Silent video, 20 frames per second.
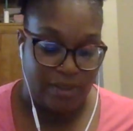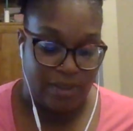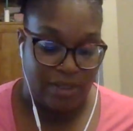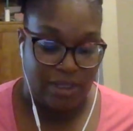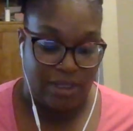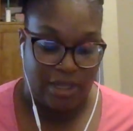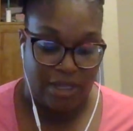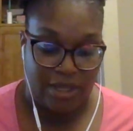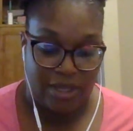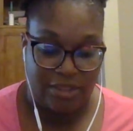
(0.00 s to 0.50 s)

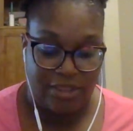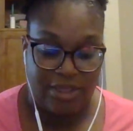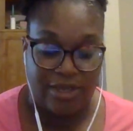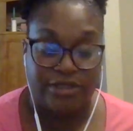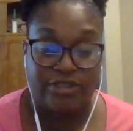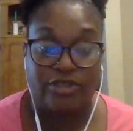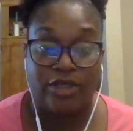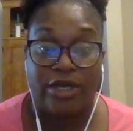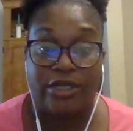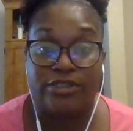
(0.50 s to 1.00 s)
Yeah,
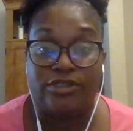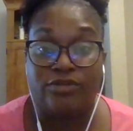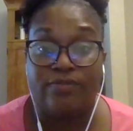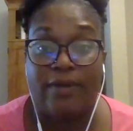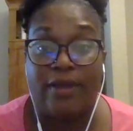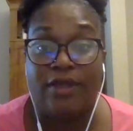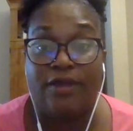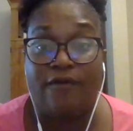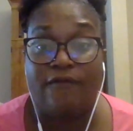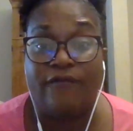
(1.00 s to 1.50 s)
they're trying to
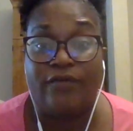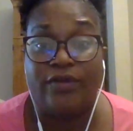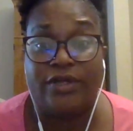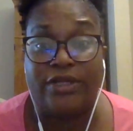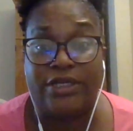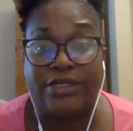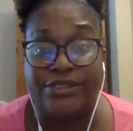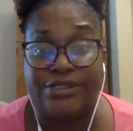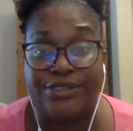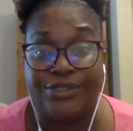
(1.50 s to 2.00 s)
make you feel
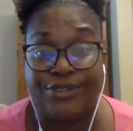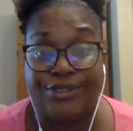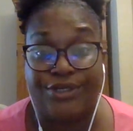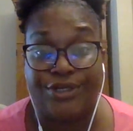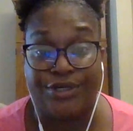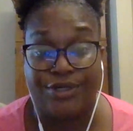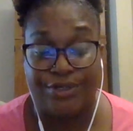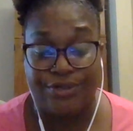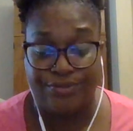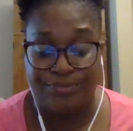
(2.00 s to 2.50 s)

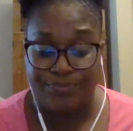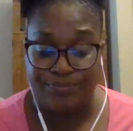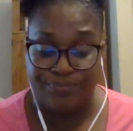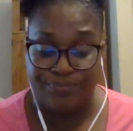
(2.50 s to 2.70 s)
insecure.